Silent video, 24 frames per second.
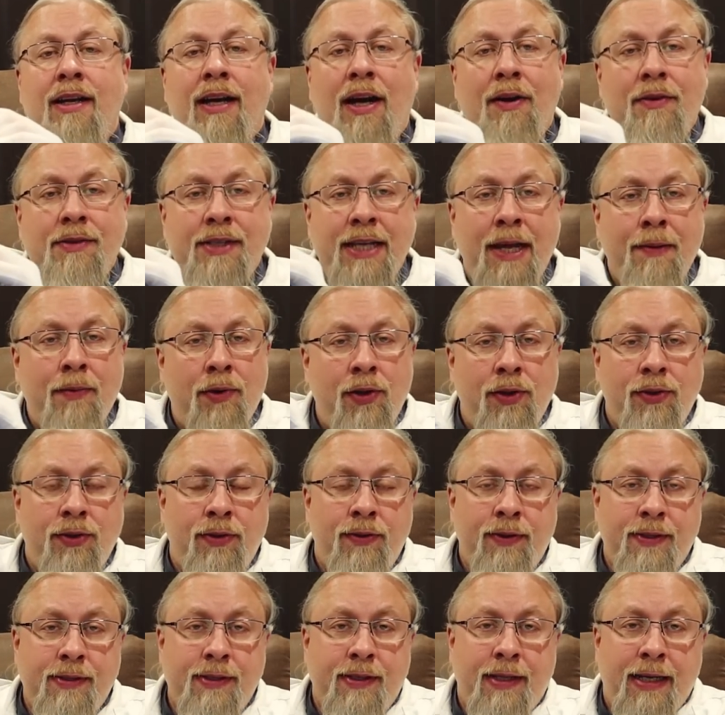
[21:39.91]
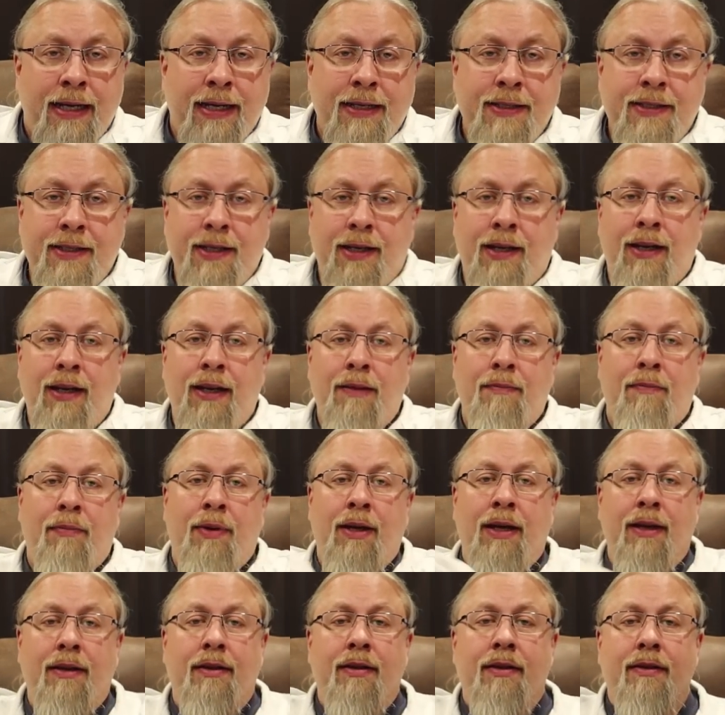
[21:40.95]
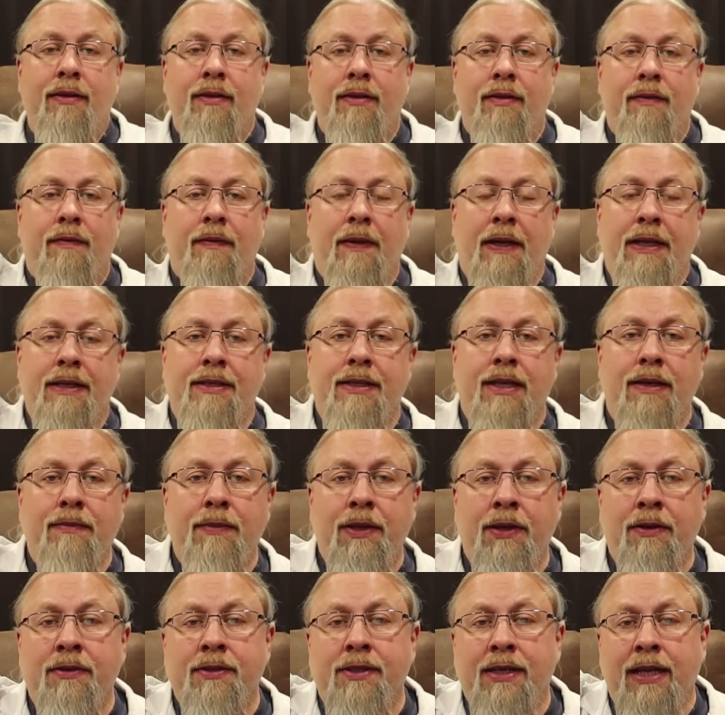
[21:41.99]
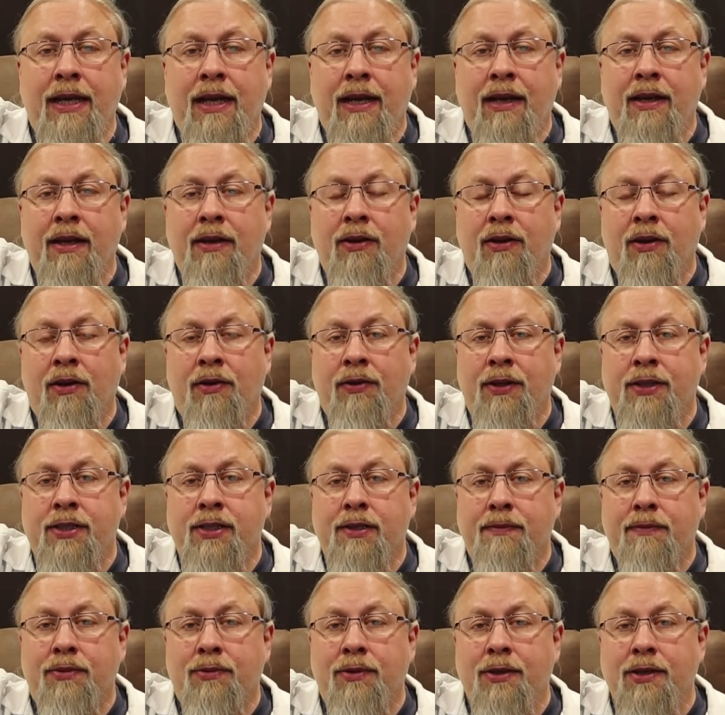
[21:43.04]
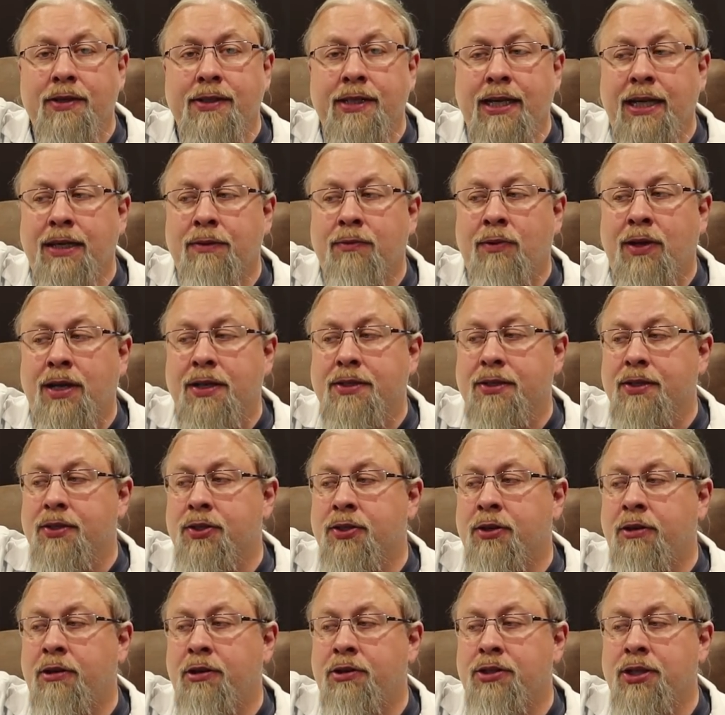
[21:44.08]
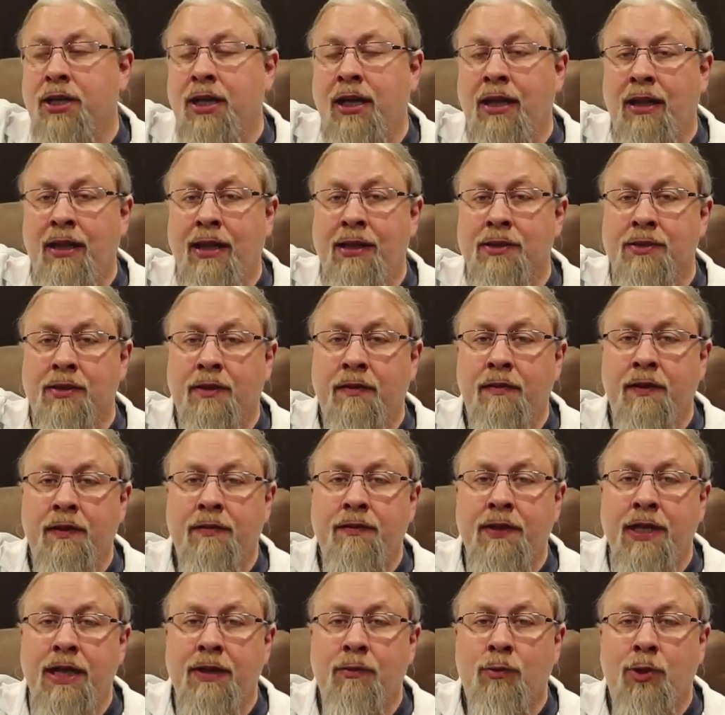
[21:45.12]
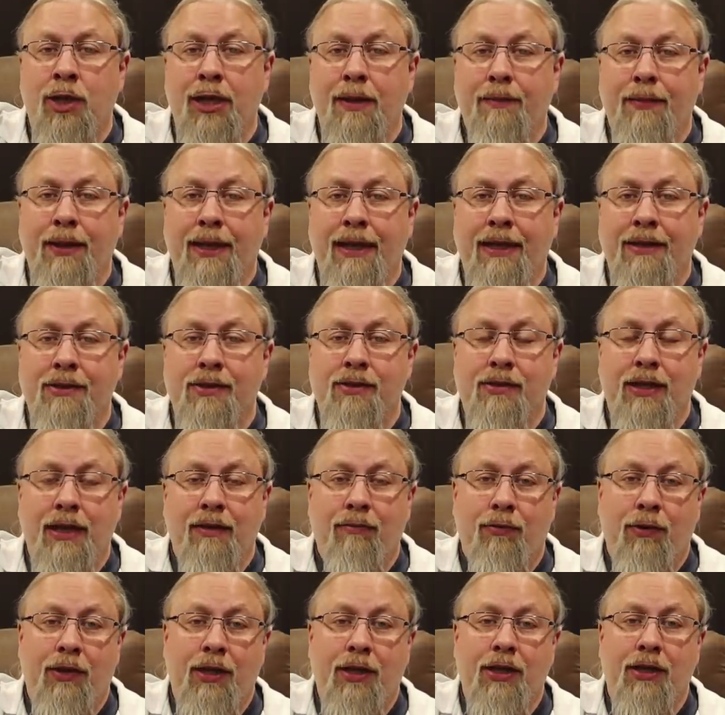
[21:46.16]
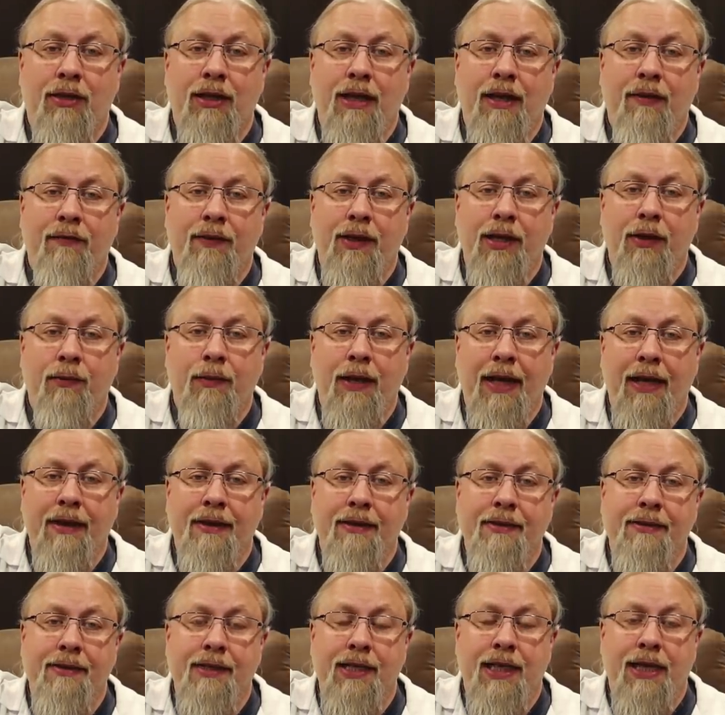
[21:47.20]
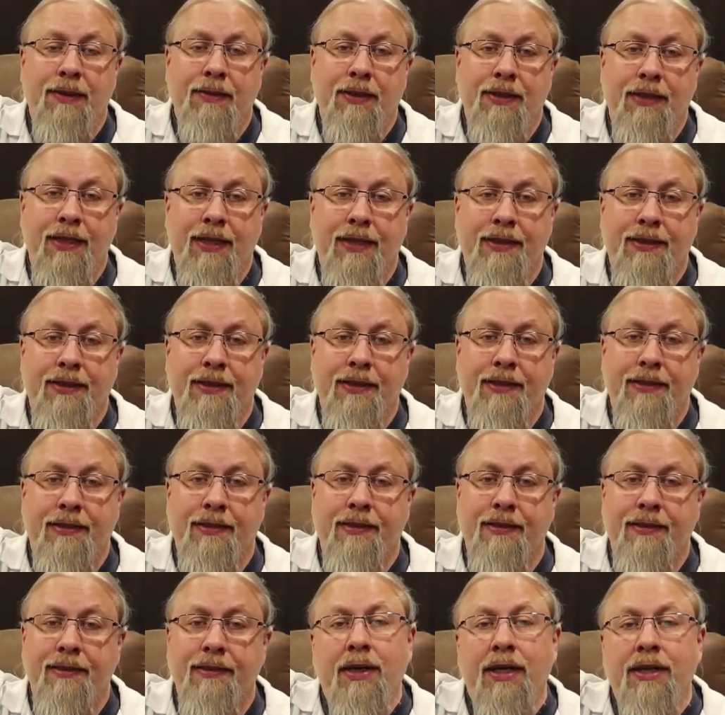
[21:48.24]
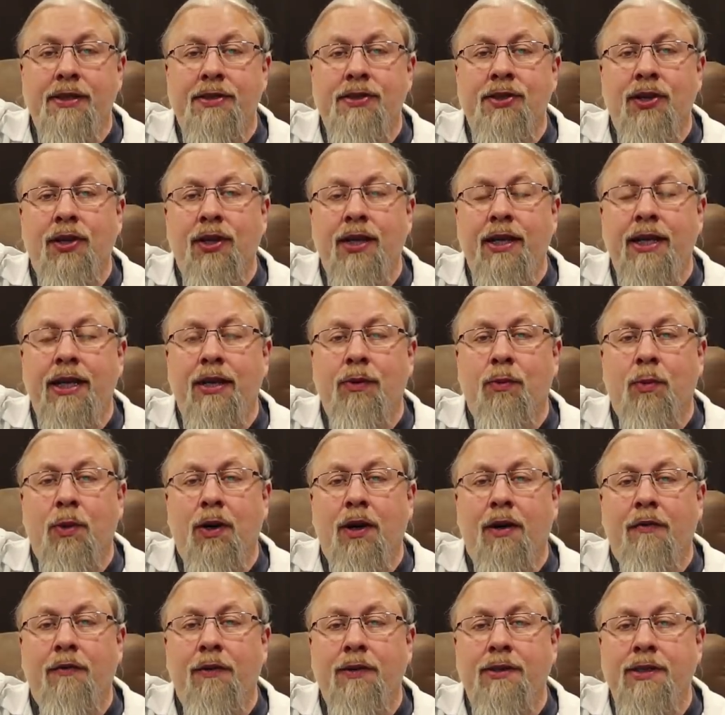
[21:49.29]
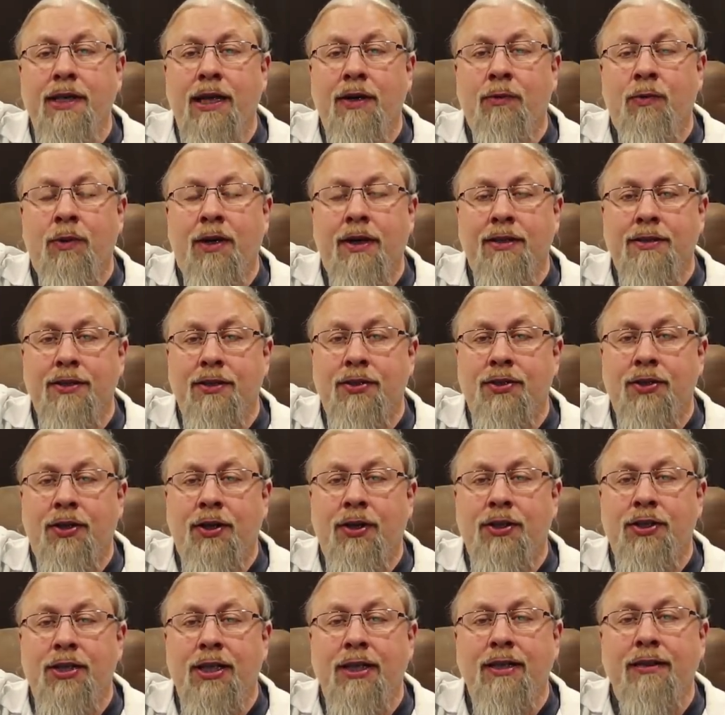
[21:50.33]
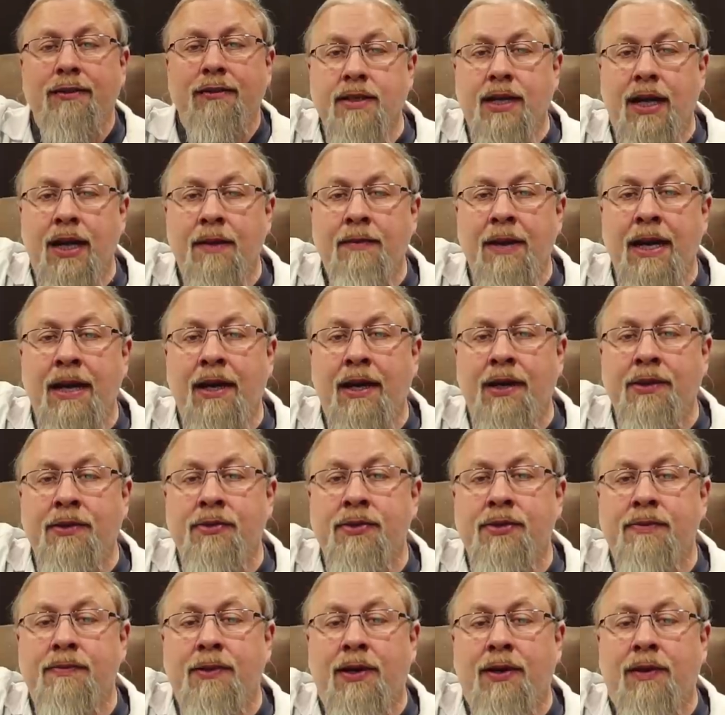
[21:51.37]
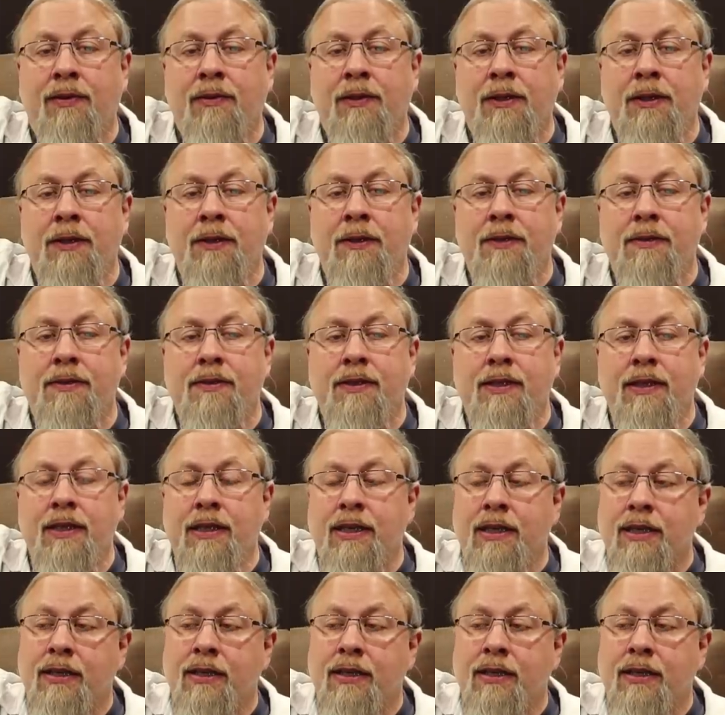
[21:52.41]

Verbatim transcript: I was able to do this last time, but the device I'm using can only support ten watts of charging, and these are fifteen watt pads, so I really don't have any way at this time to test this, but it certainly did work for ten watts of charging. Timeout under small loads.